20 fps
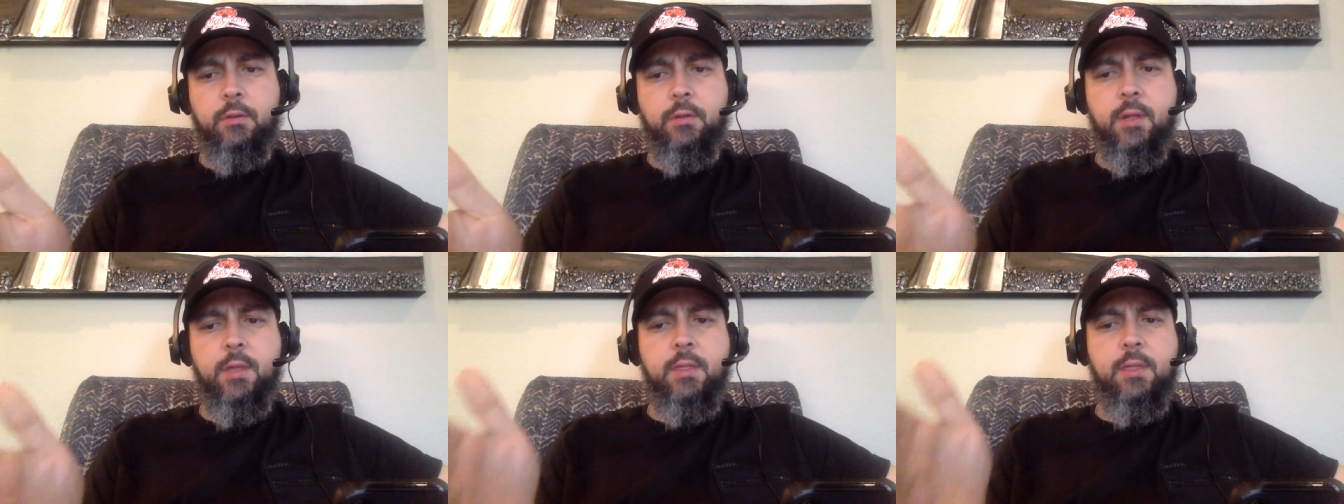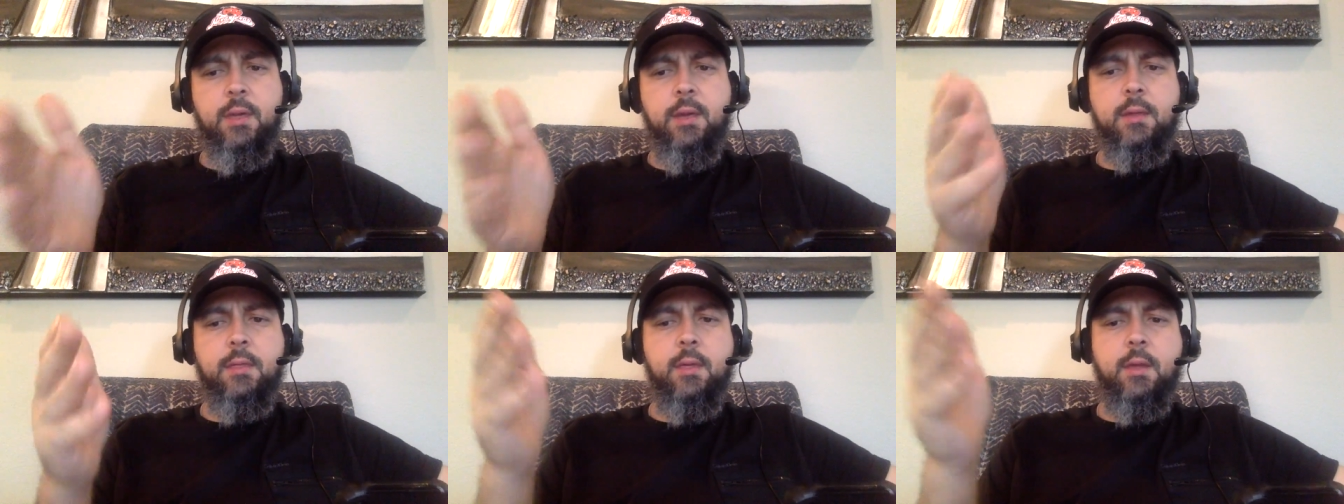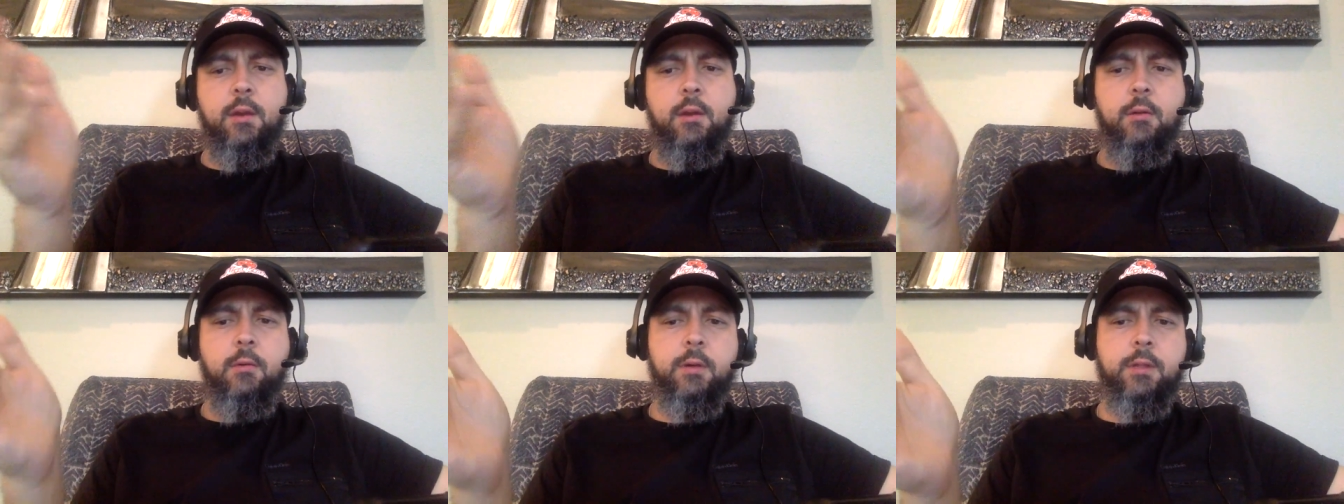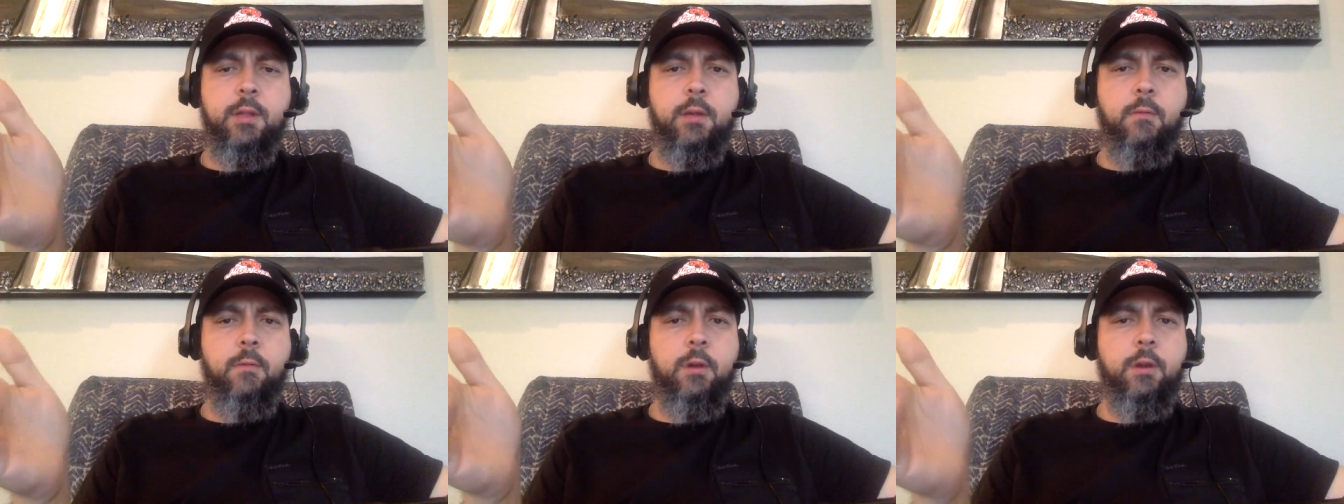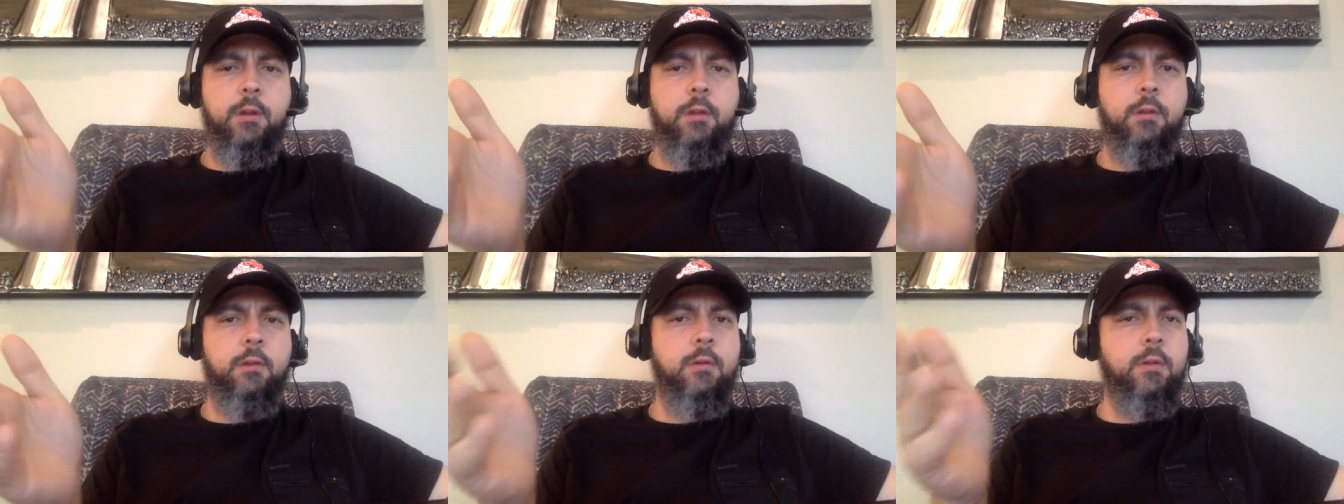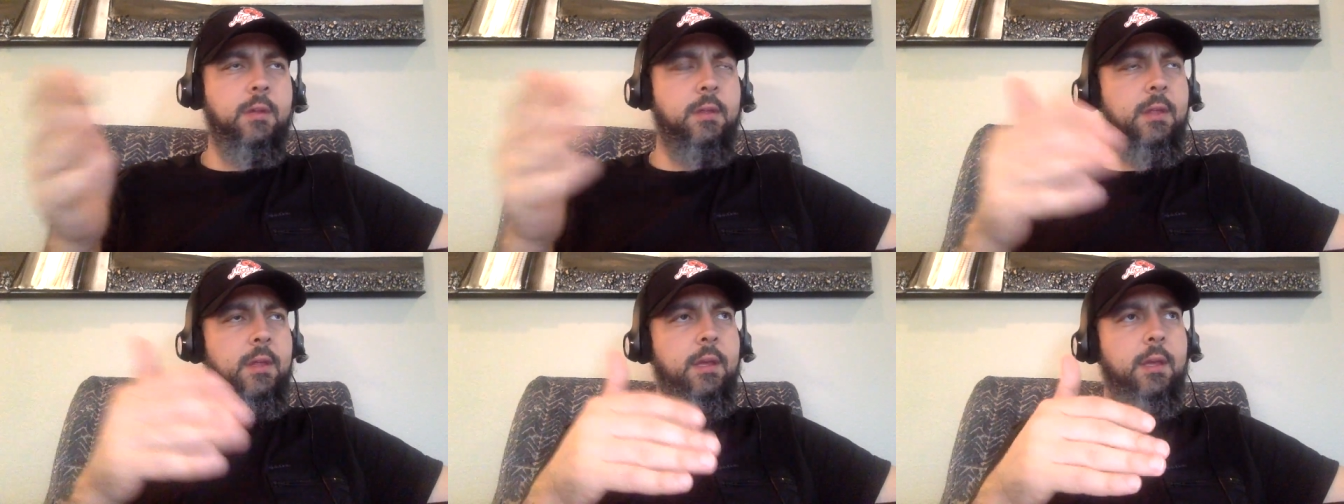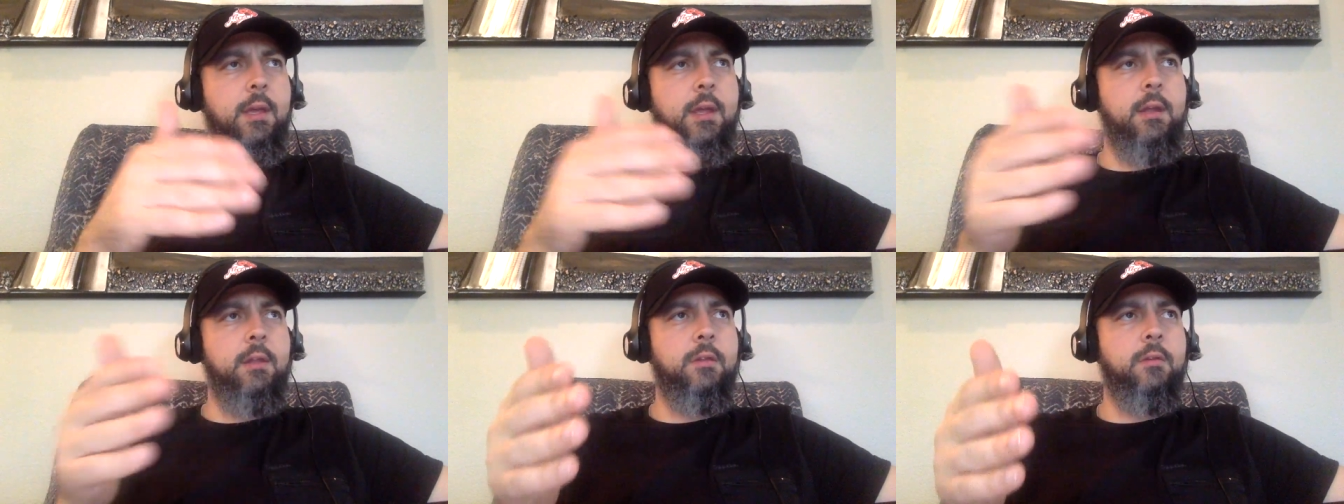They think they know what they want to do, and then they
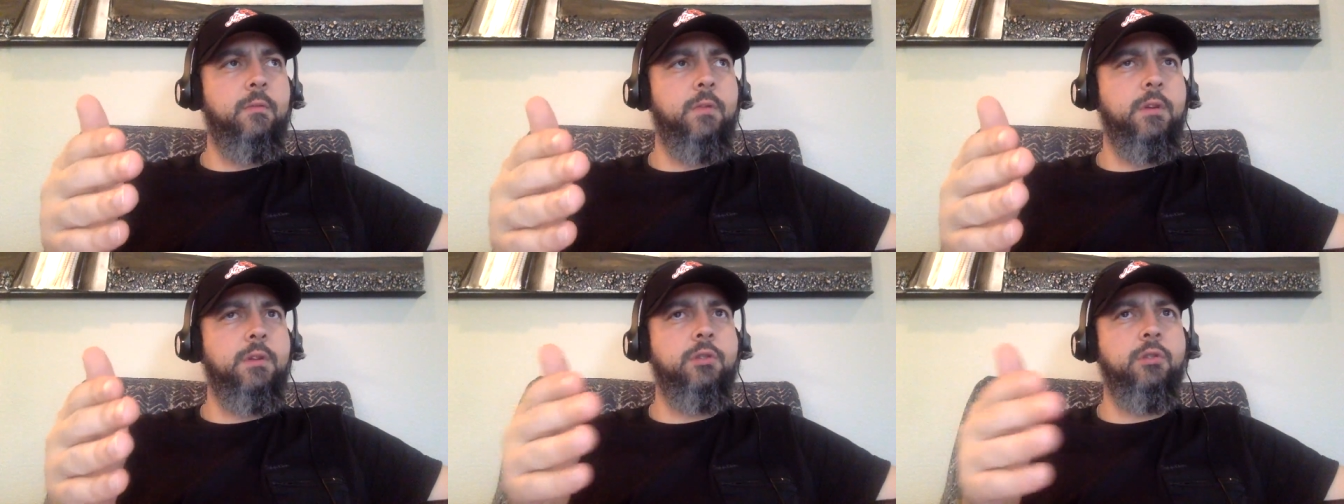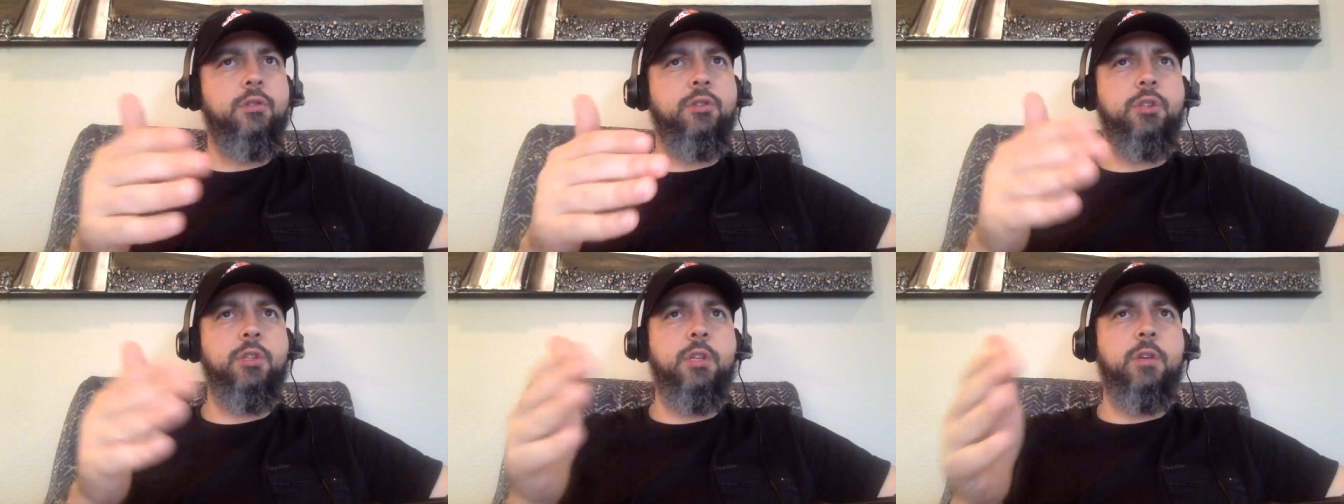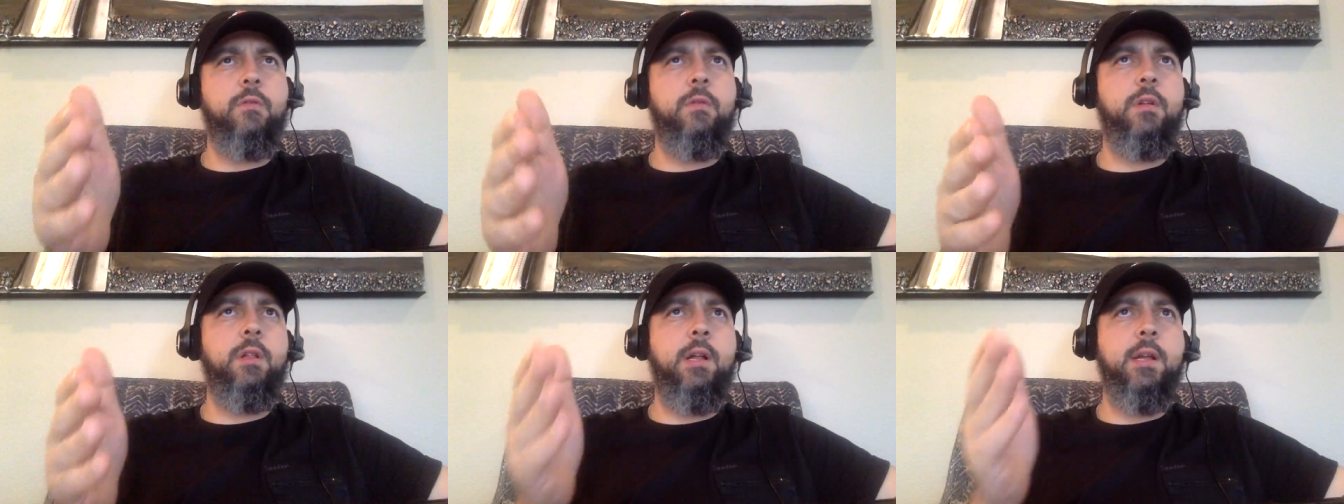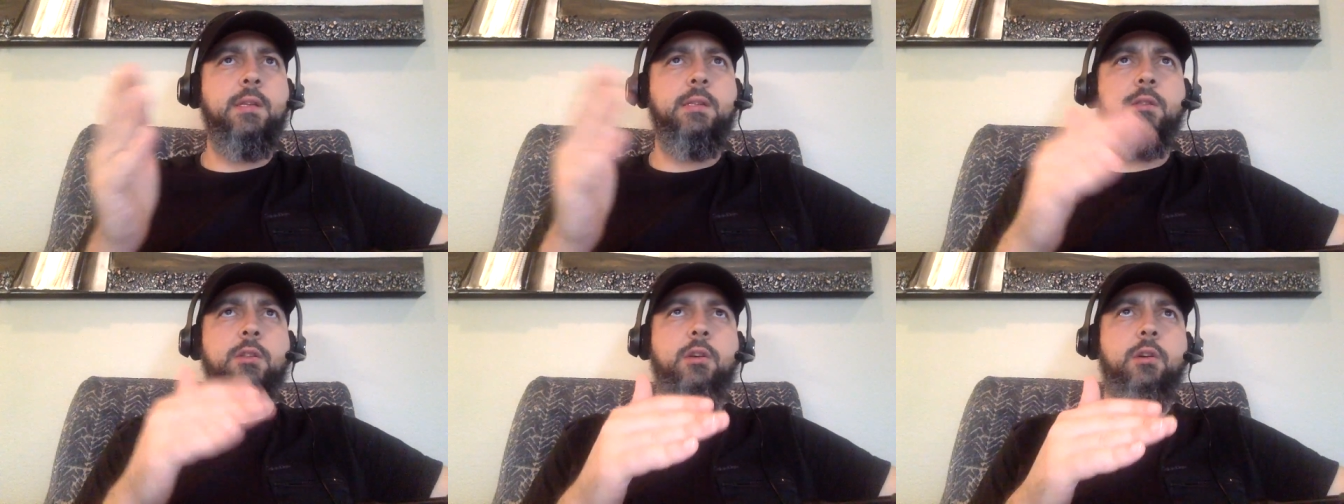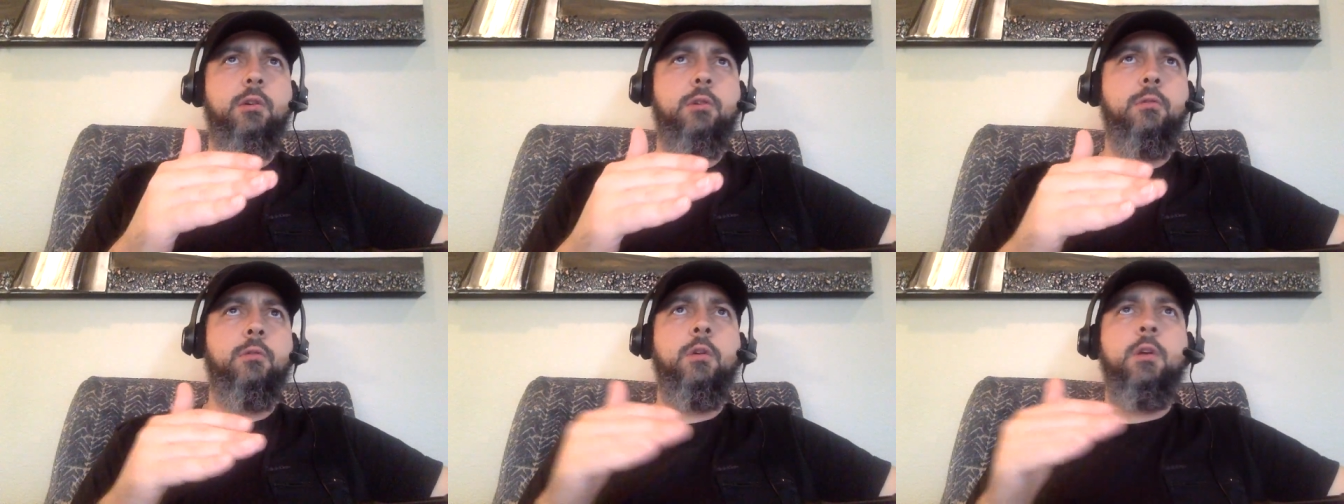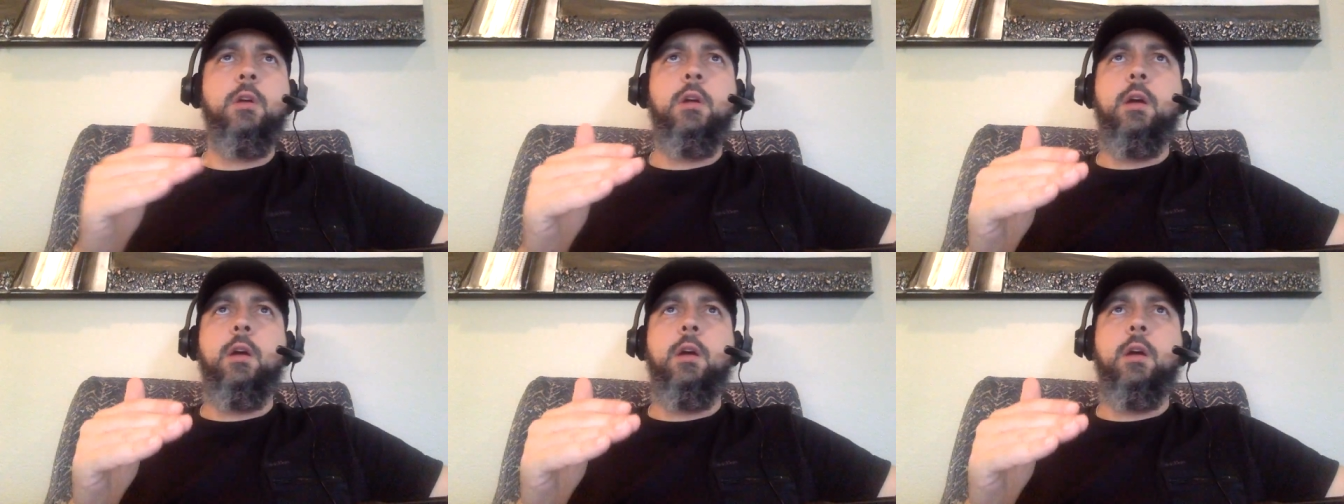get into research and they realize, no,